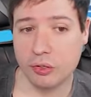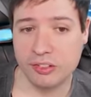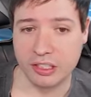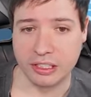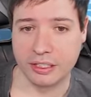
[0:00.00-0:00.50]

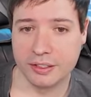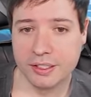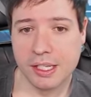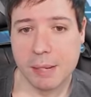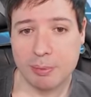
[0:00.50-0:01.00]
frontally.
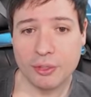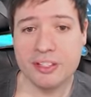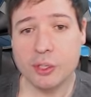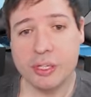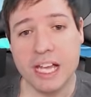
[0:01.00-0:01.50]
But
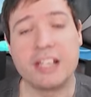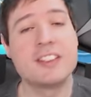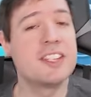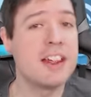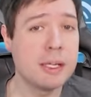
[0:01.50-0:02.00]
it's okay,
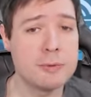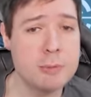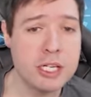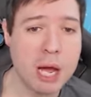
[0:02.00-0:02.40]
because that gives me an